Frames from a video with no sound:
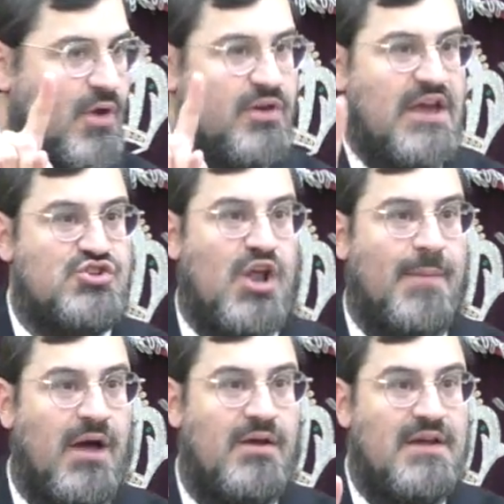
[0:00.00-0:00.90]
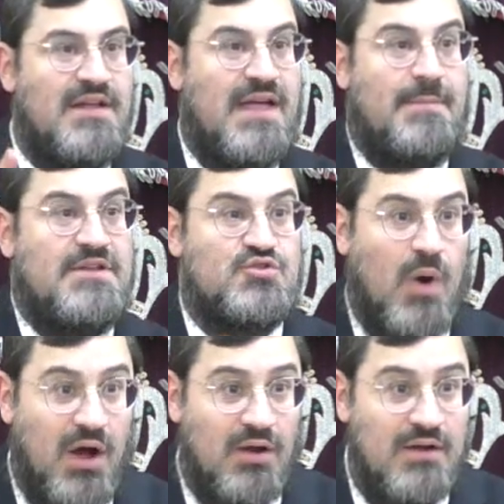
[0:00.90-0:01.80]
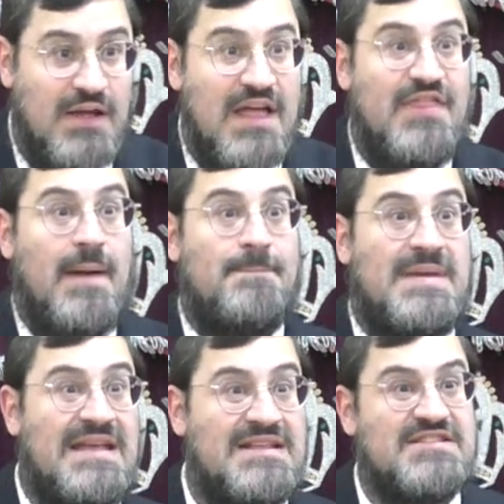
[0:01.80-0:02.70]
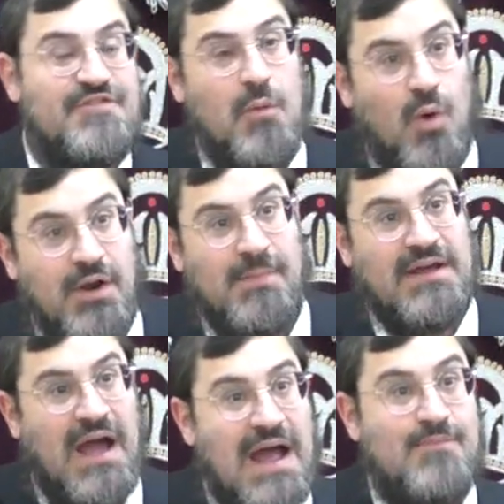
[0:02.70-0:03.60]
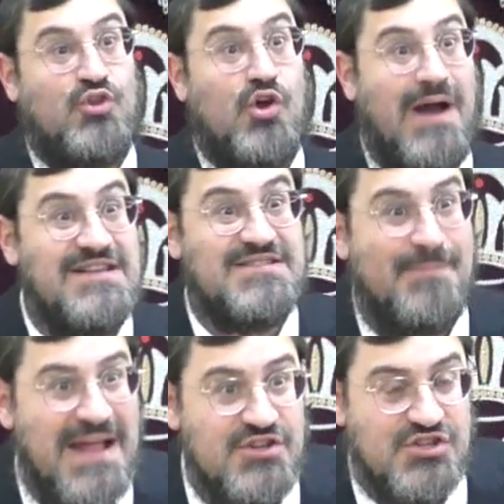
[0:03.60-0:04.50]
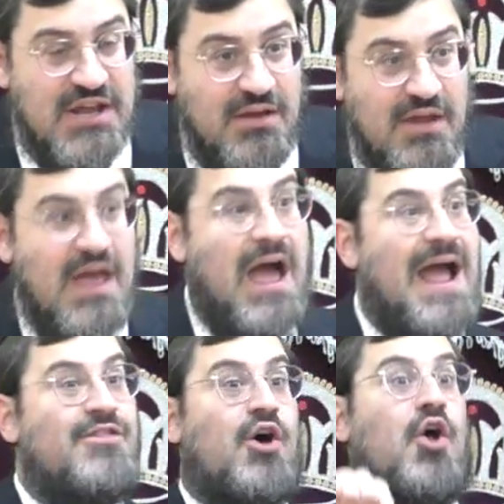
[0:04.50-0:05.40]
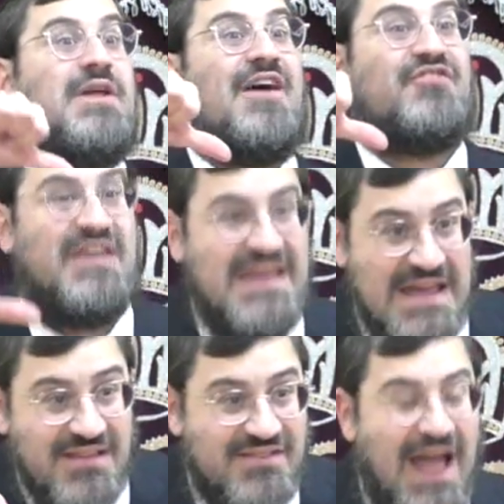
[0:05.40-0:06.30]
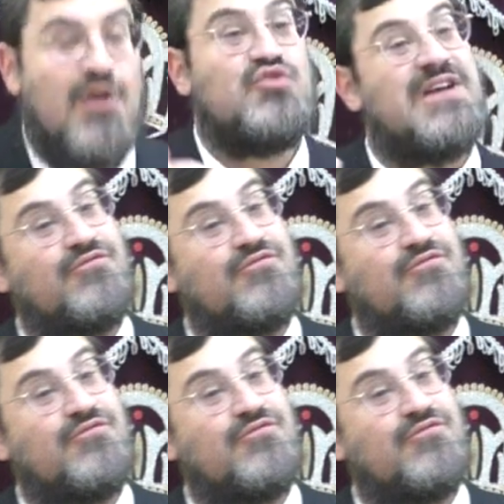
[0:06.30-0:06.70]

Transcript: Okay, Shloima? That means what? That means if I want to makayim the d'oraisa benching, I not only have to eat, I also